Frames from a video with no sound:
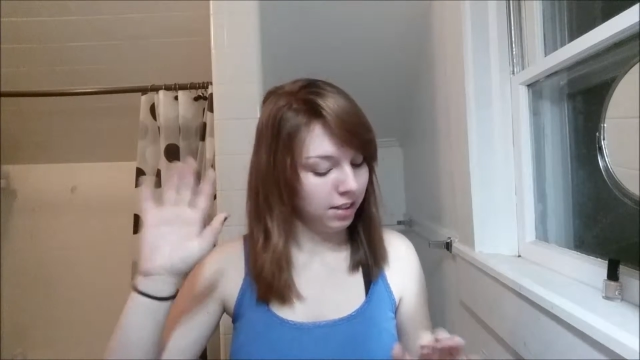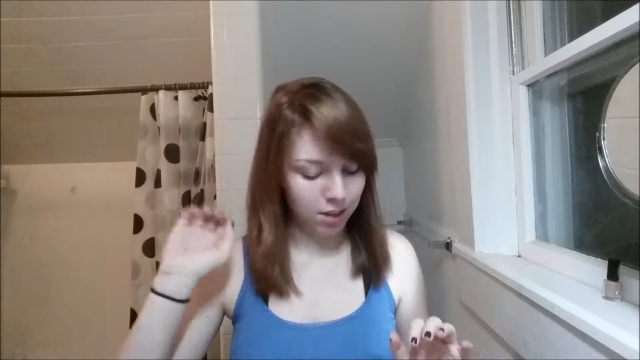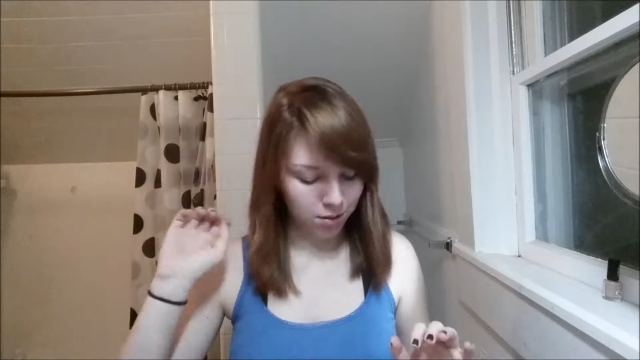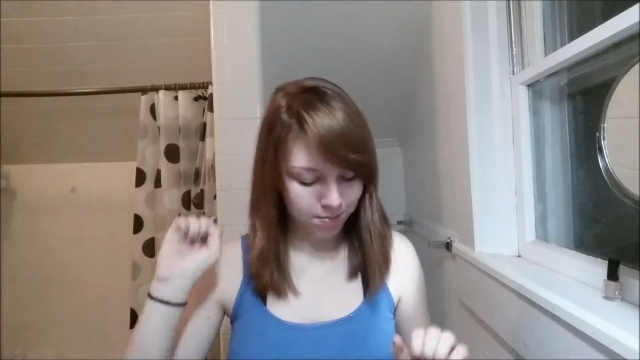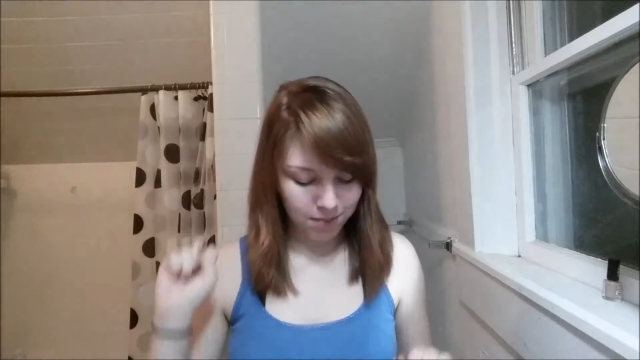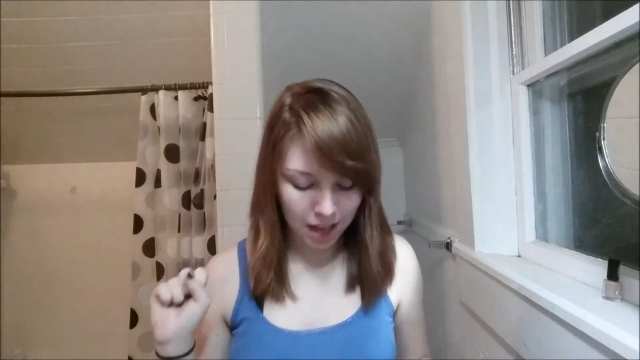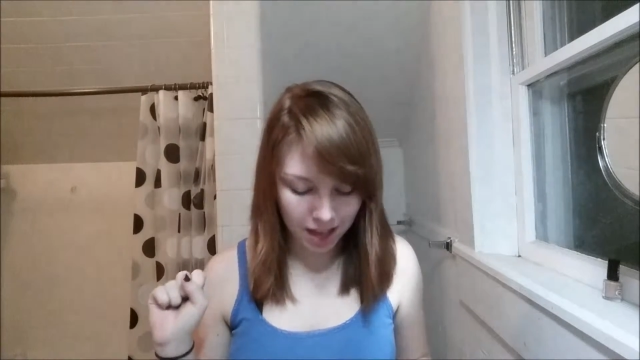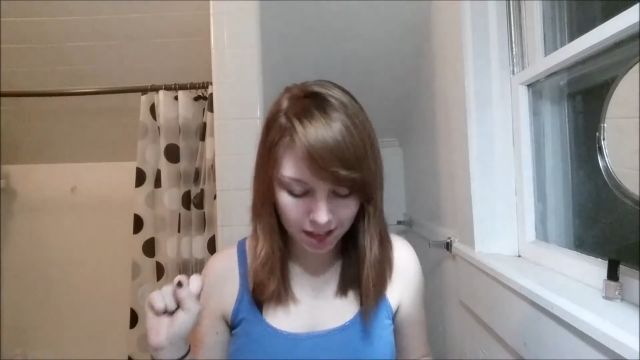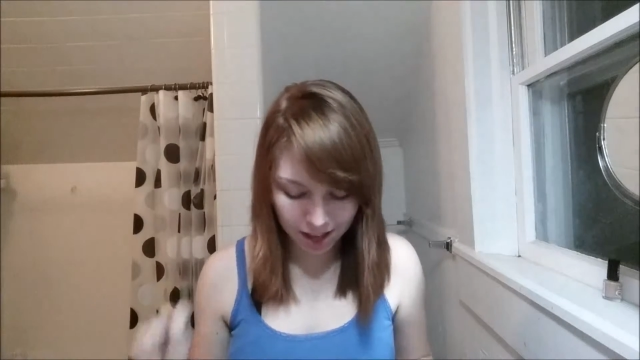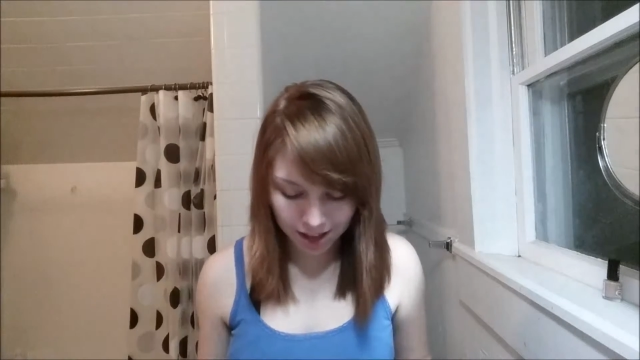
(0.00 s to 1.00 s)
Let's go.
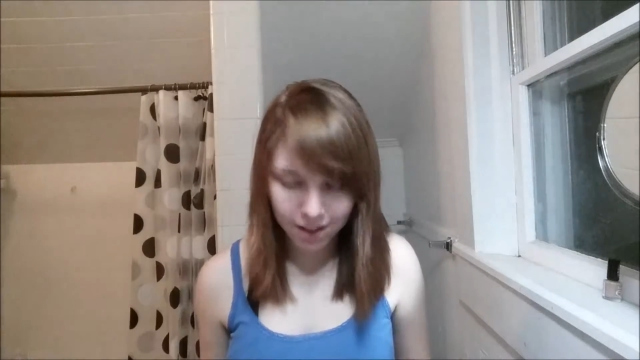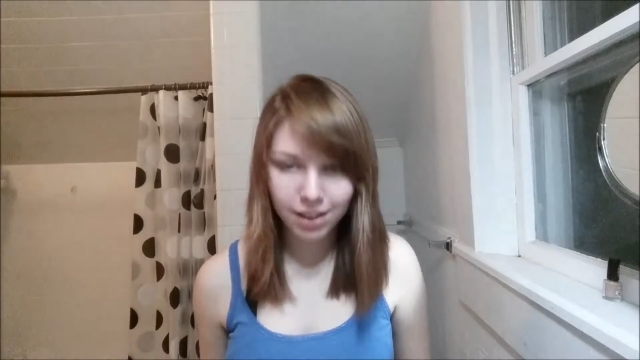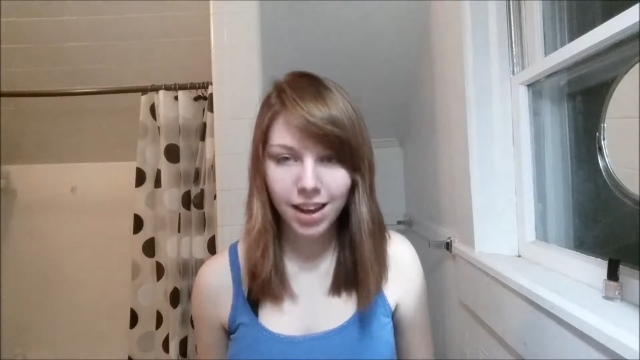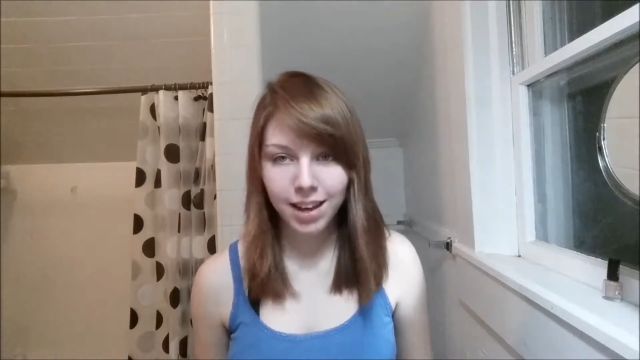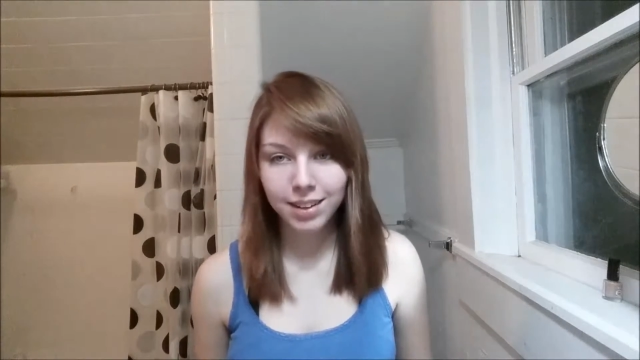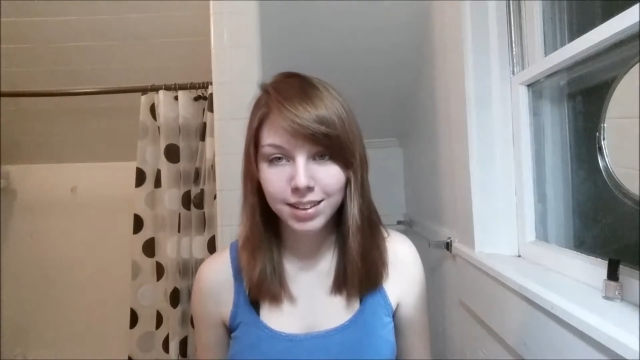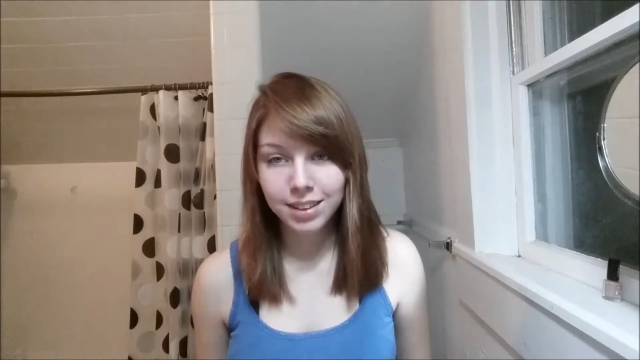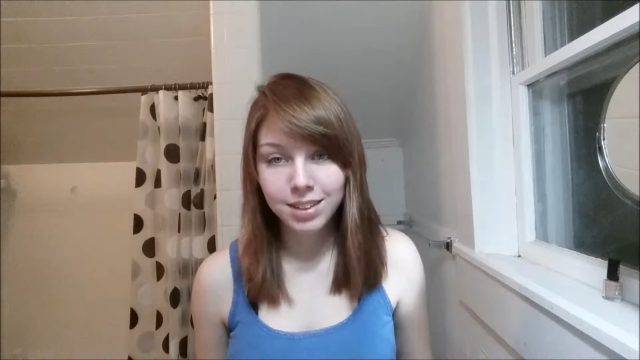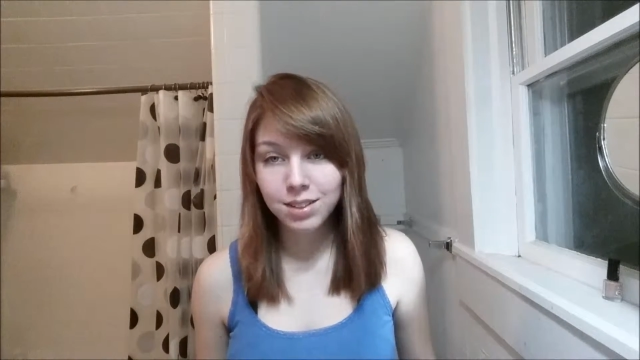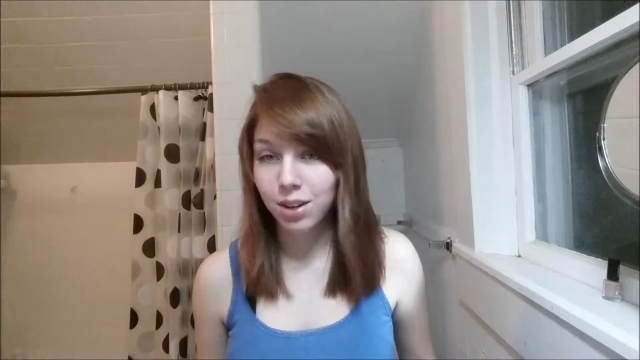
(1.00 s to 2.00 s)
Okay,
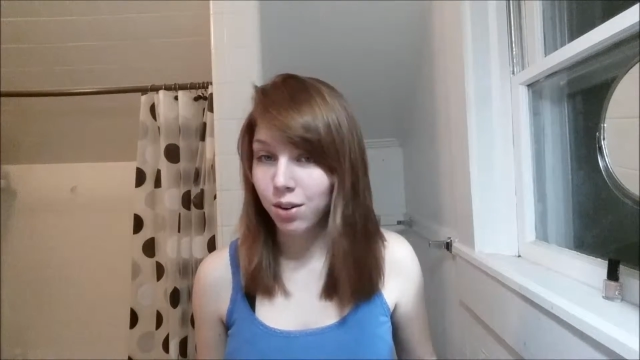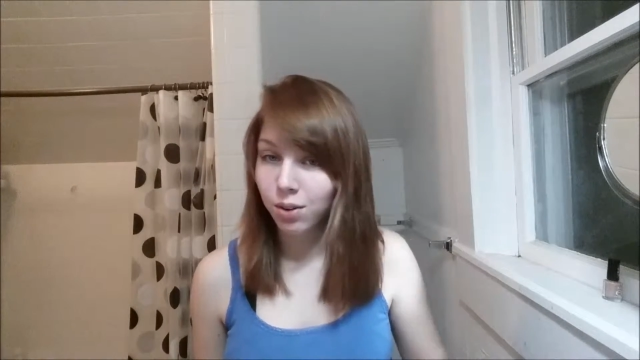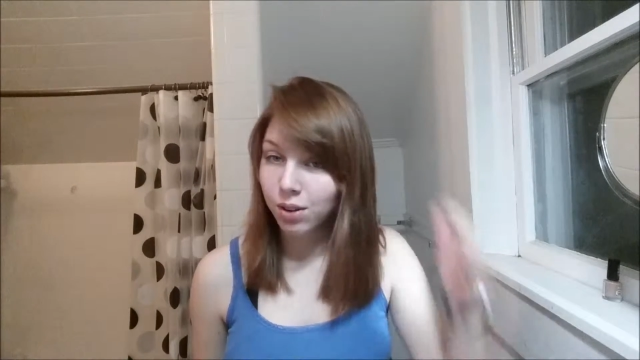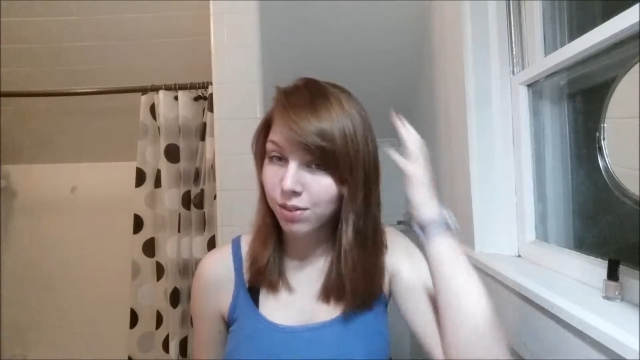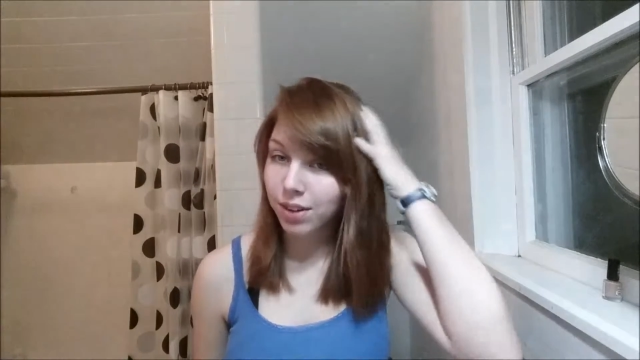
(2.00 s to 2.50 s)
so